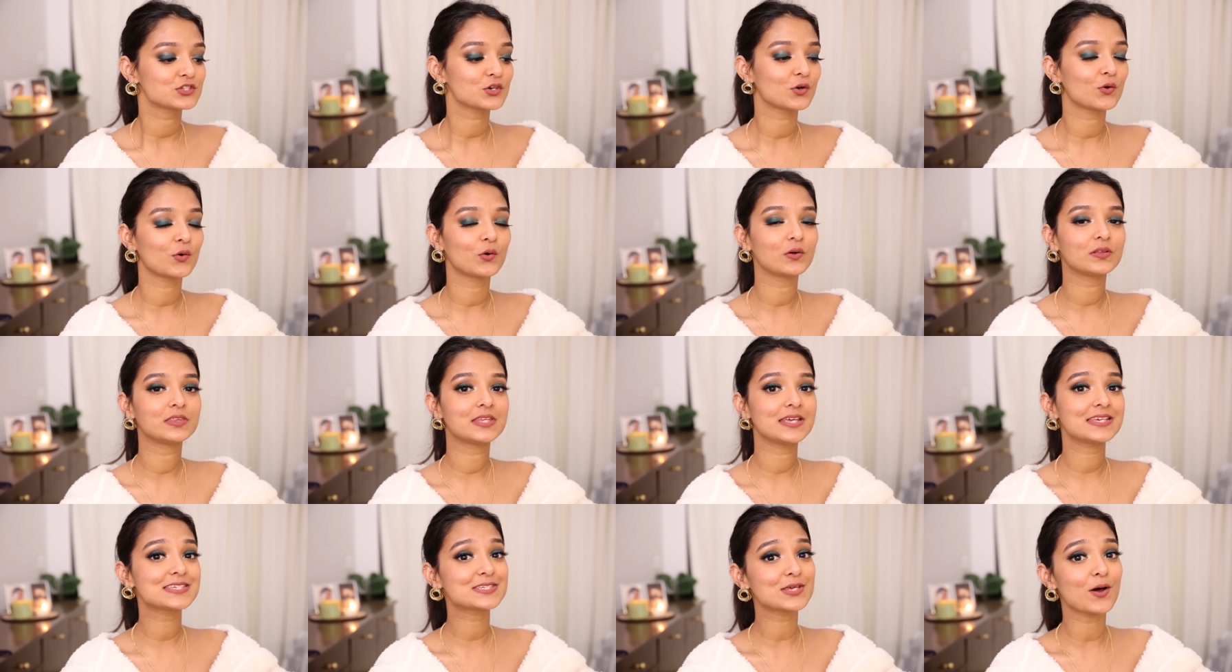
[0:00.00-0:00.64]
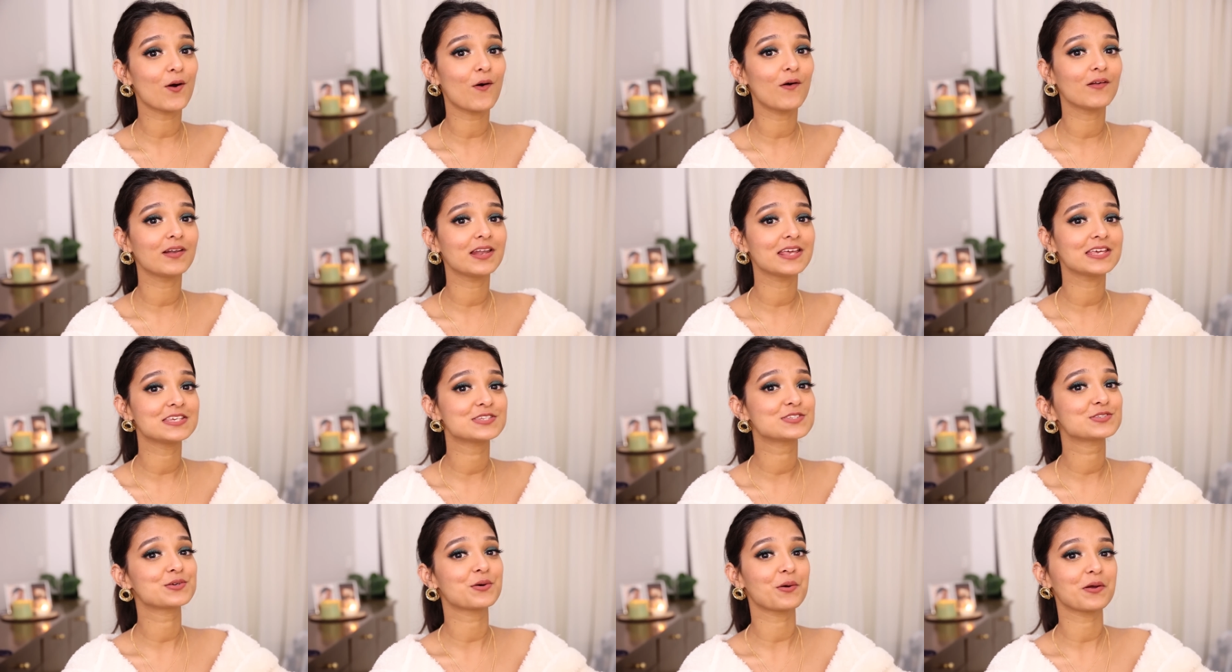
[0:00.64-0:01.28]
So this haul
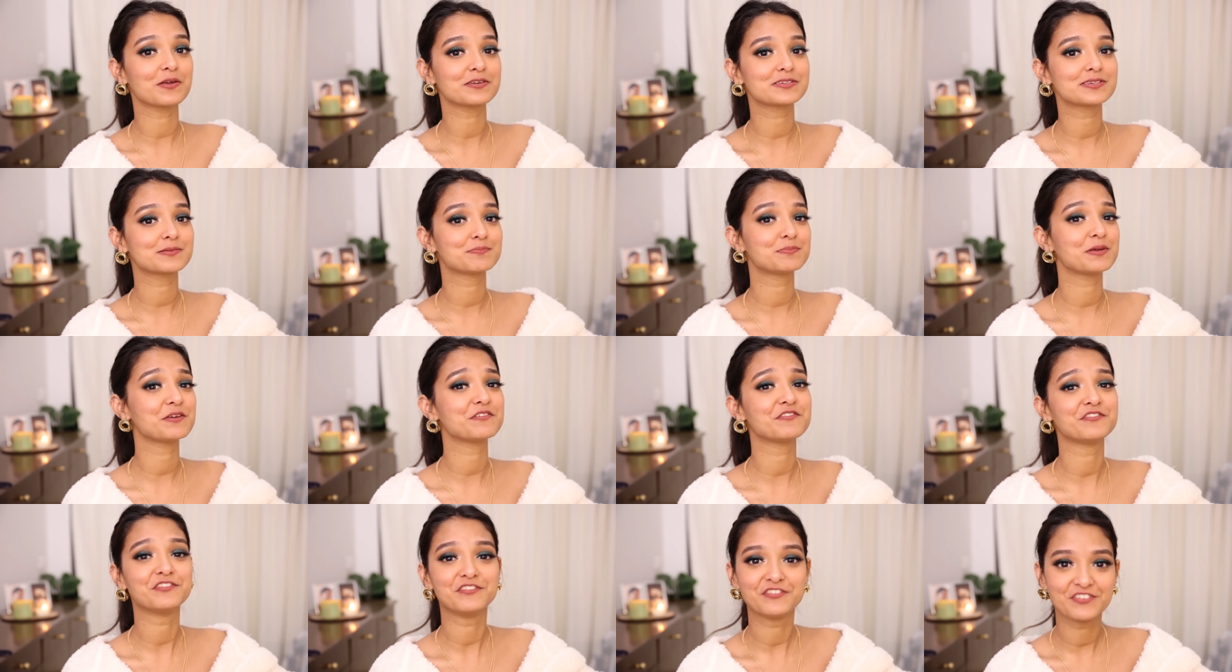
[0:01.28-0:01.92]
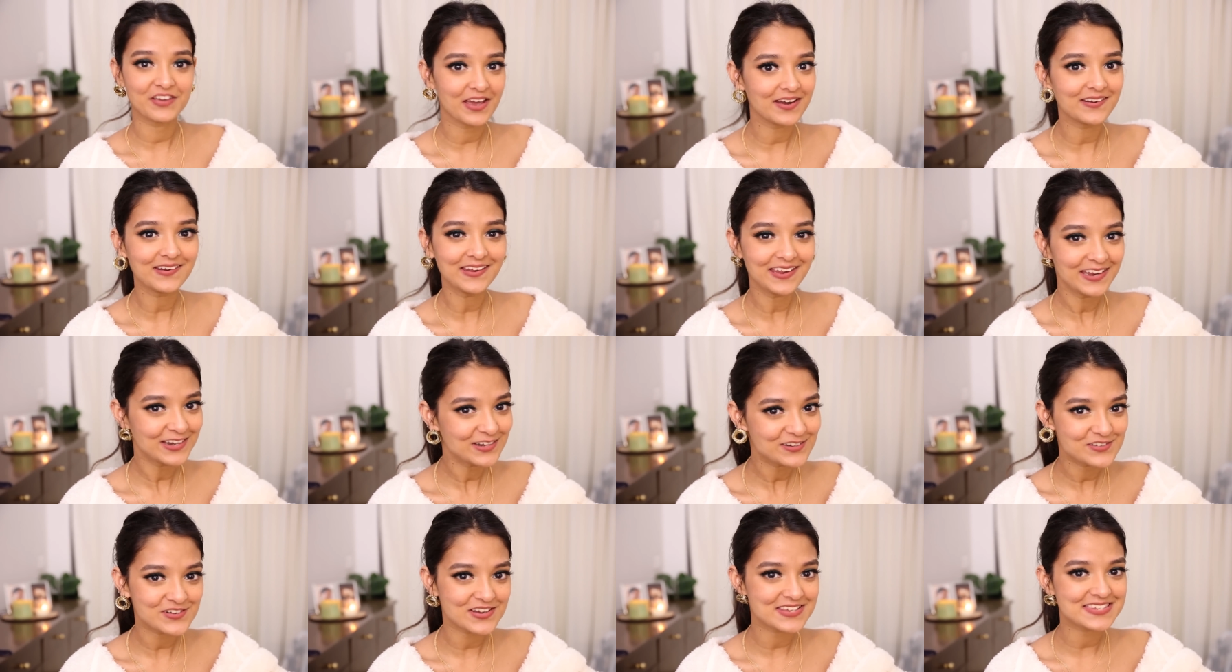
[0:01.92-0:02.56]
is going to be very
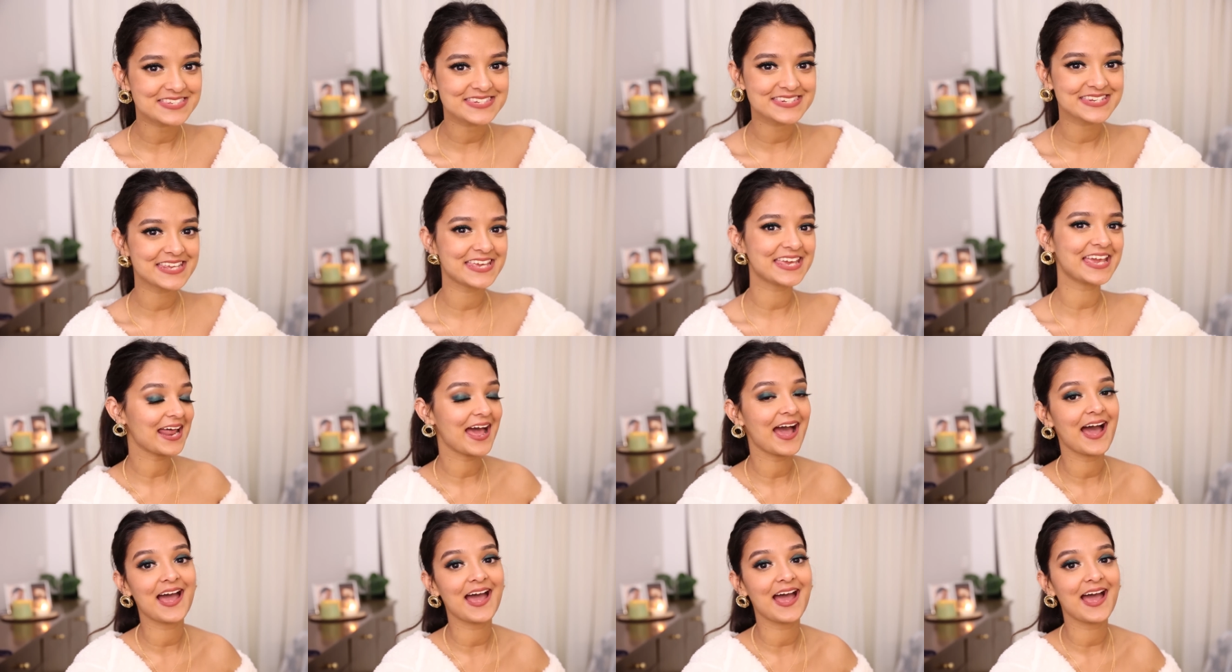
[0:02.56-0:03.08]
interesting.